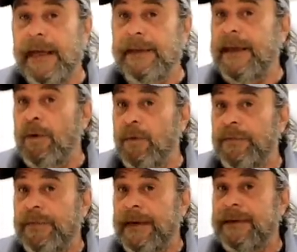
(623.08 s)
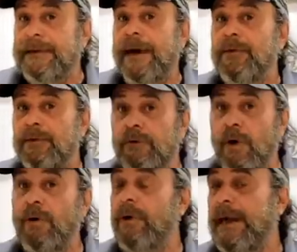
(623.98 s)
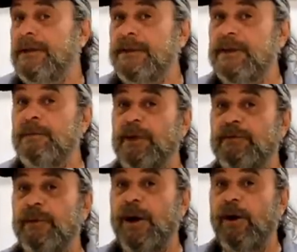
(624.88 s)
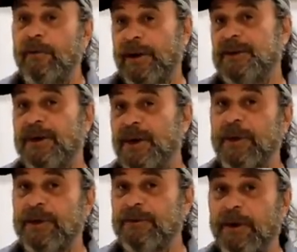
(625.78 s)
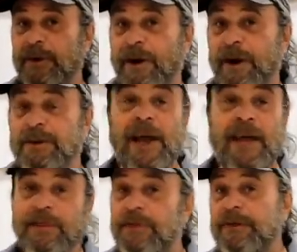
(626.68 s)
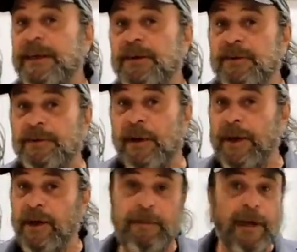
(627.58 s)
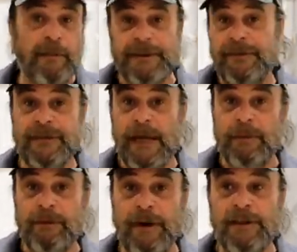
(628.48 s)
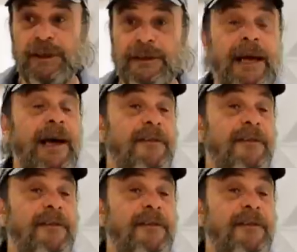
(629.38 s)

they don't think down the road, okay, 6 months from now, am I still going to want to screw around with cars? 3 years from now, am I going to pick up a different type of project?